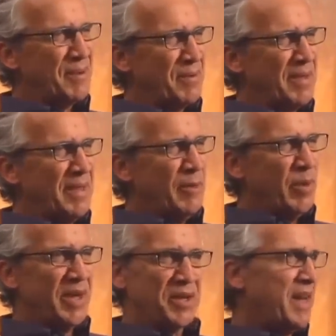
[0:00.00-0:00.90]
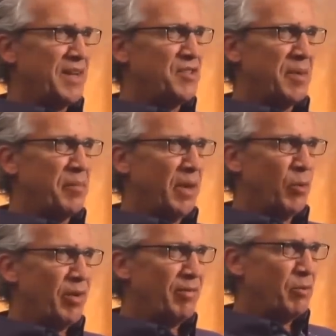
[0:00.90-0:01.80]
You know, we get to catch something
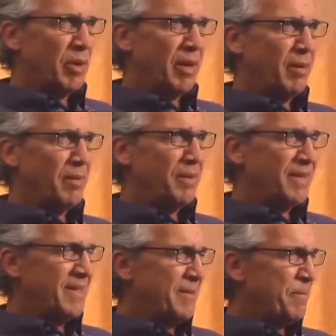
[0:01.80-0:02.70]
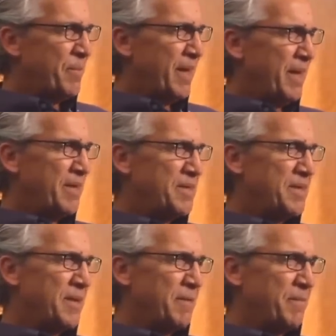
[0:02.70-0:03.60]
wherever we go, and
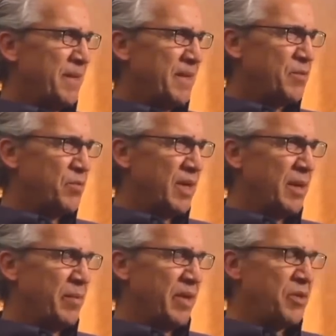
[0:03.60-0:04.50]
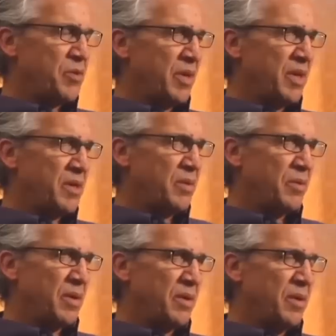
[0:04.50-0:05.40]
it's really been a treat
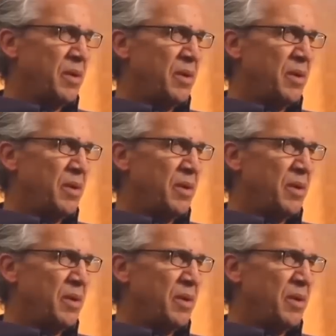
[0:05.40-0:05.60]
to